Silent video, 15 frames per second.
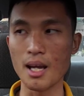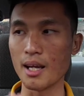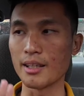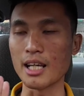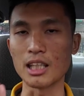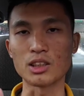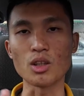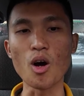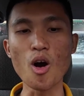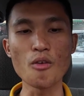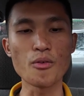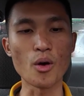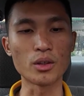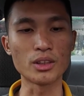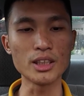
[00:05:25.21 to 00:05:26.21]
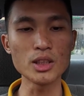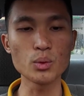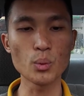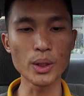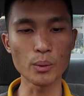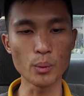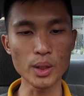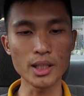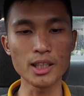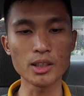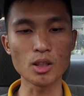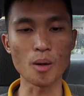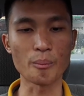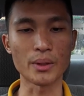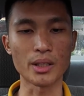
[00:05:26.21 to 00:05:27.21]
That's all for this weekly
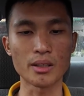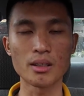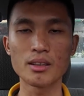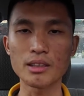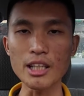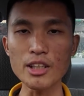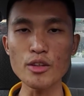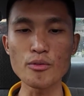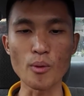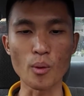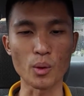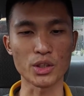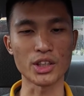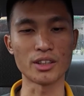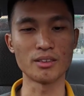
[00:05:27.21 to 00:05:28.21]
topic. Thank you for watching.